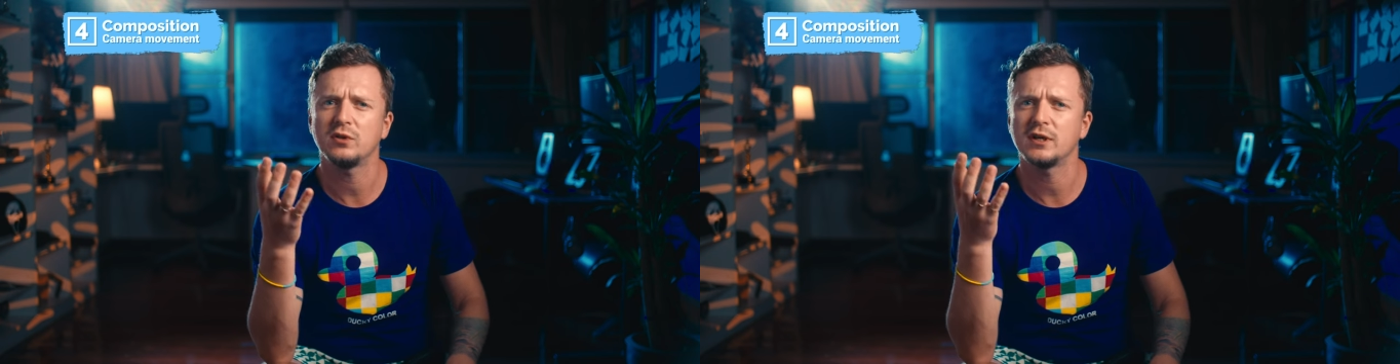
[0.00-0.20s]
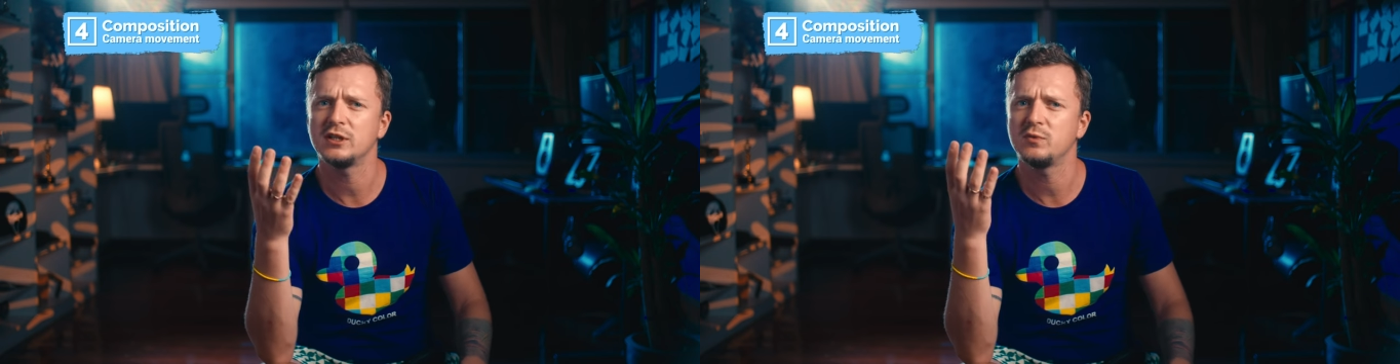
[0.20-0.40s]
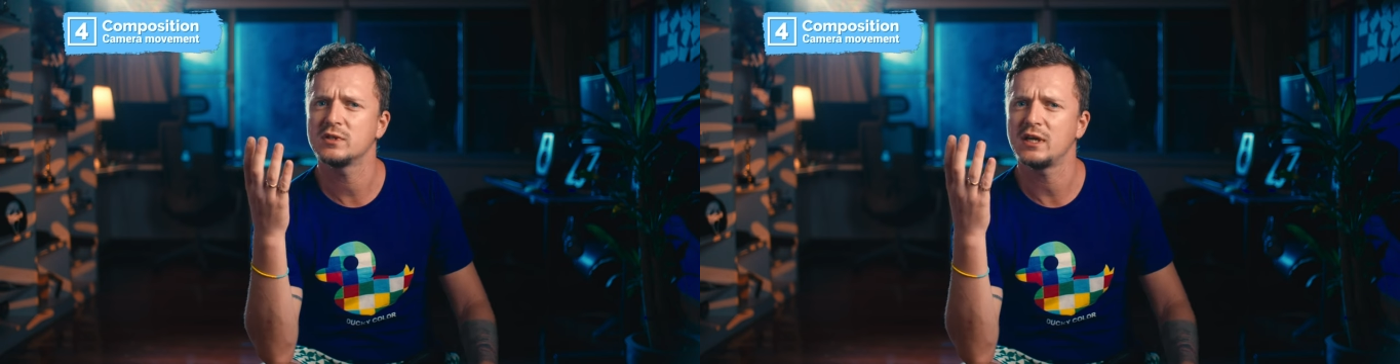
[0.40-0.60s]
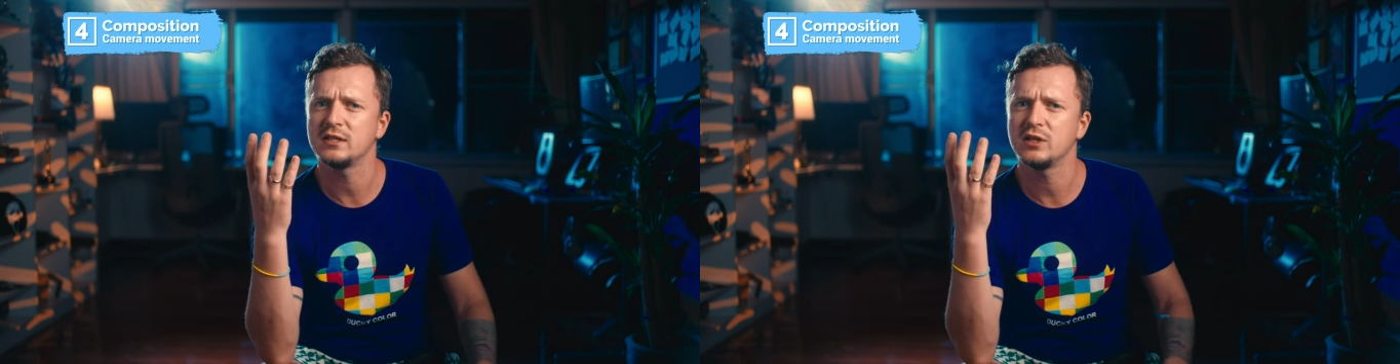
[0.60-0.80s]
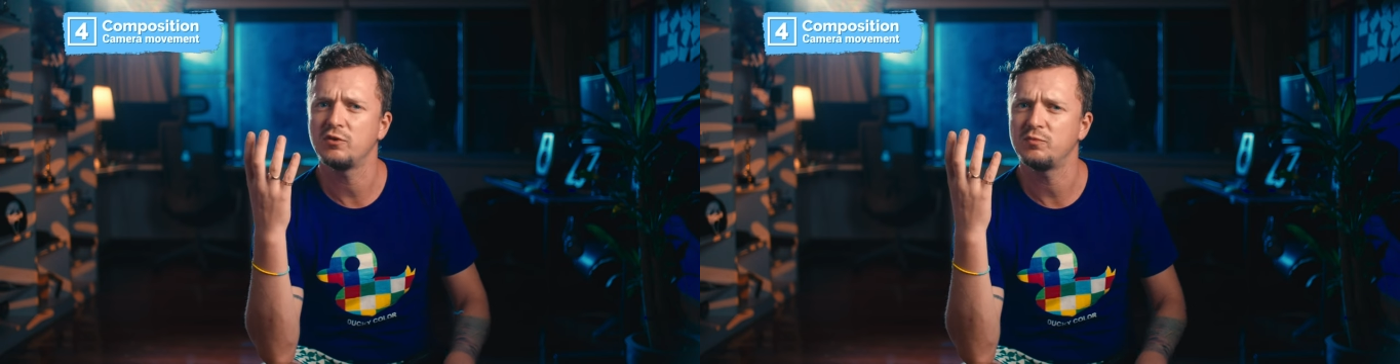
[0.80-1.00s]
already with
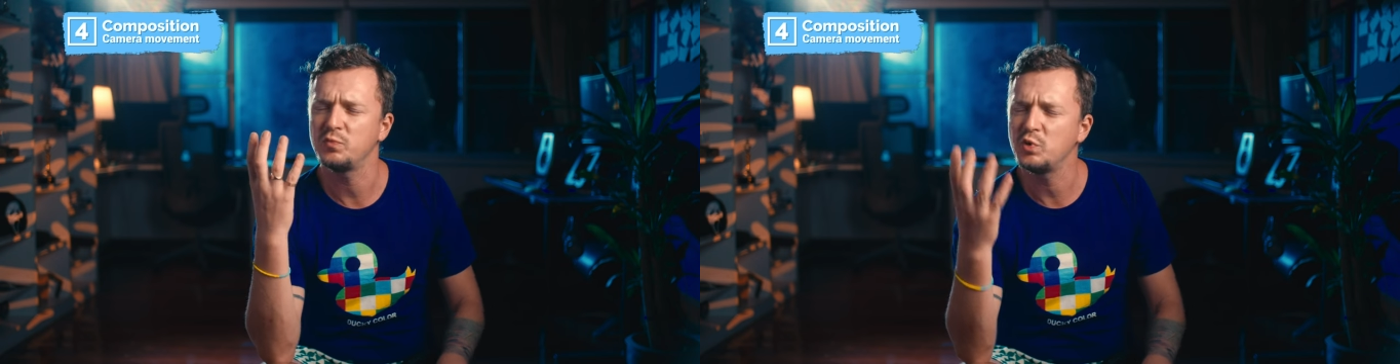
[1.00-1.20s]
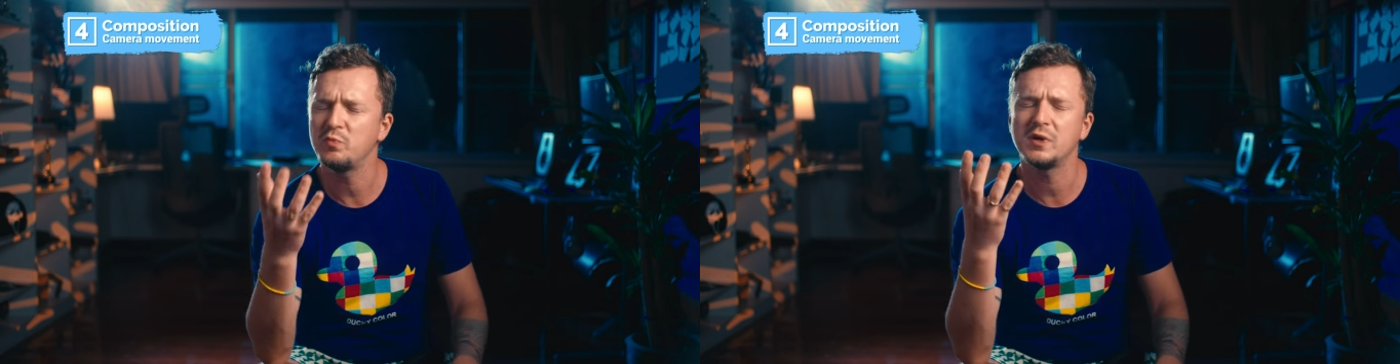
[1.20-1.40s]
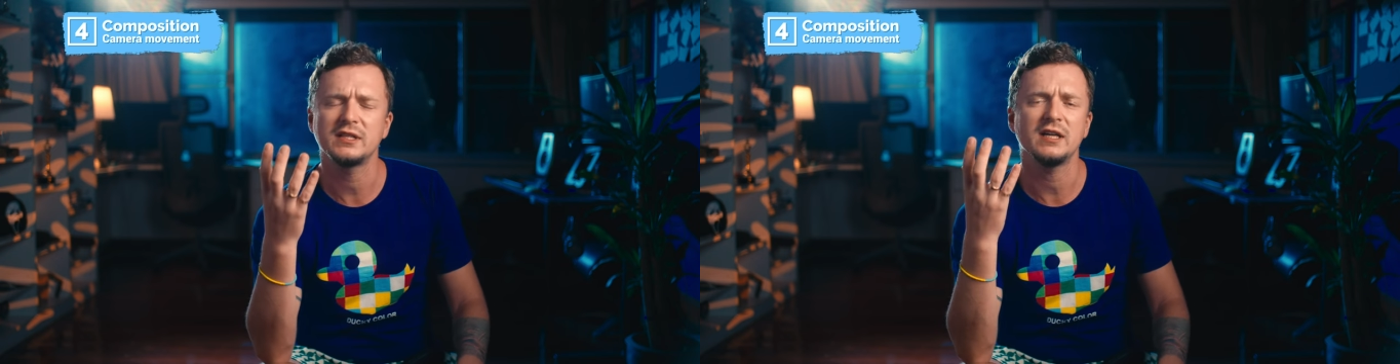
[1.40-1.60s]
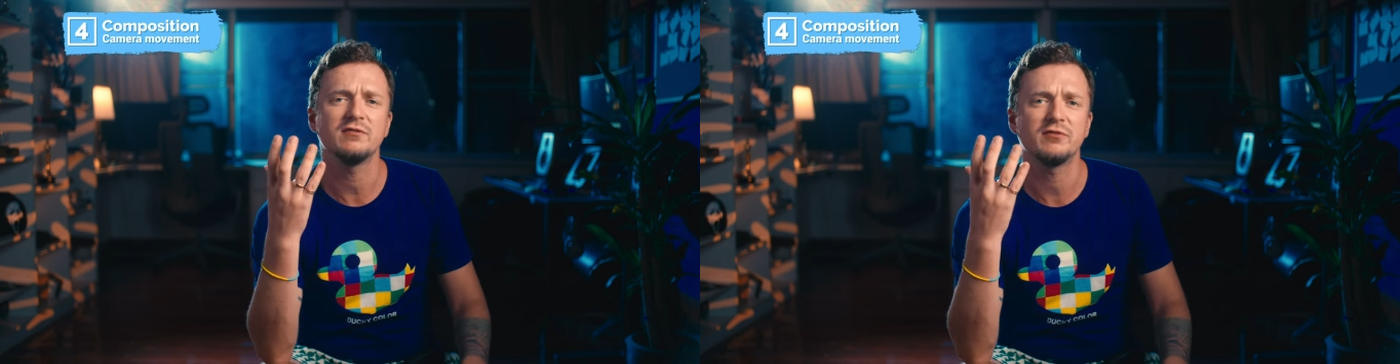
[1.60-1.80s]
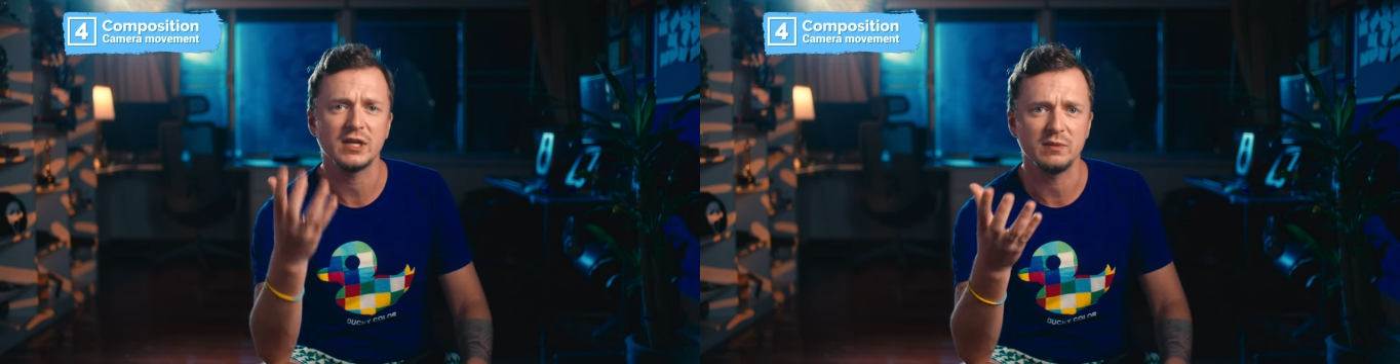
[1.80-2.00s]
idea of movement
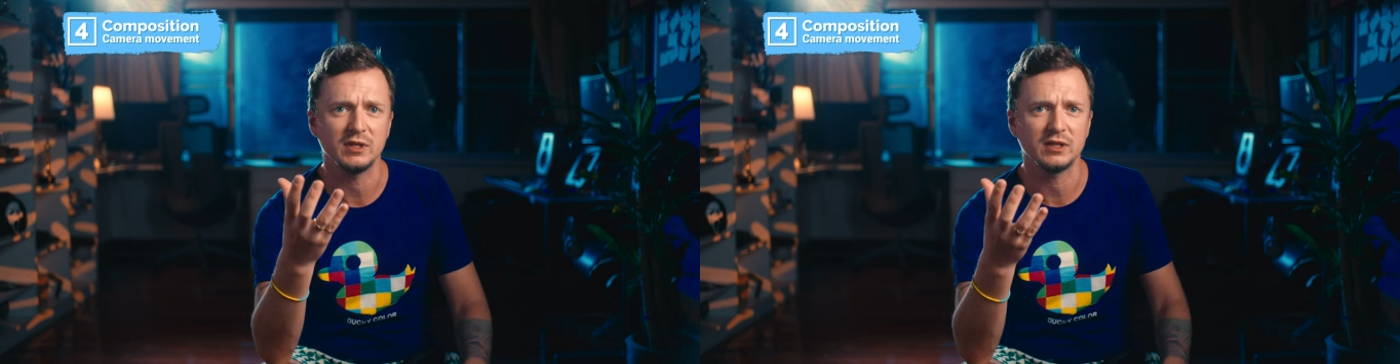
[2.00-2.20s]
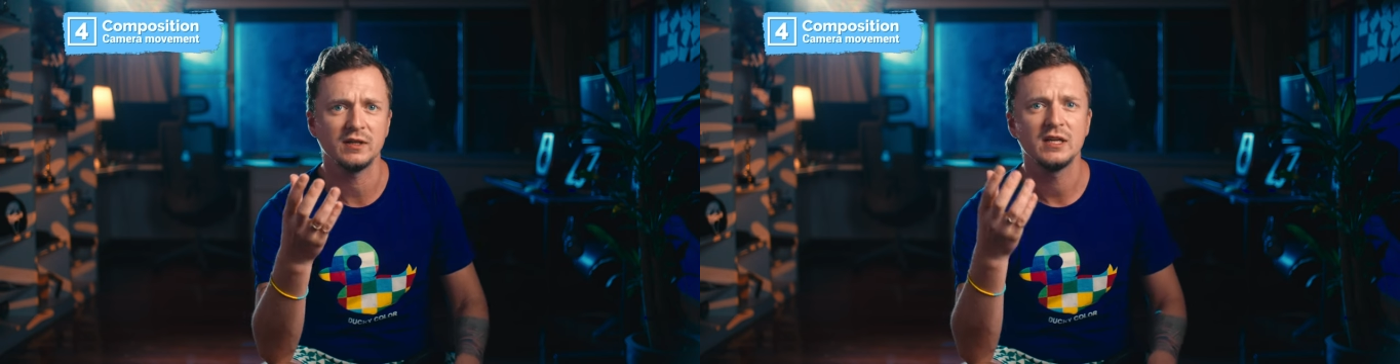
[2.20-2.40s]
and framing.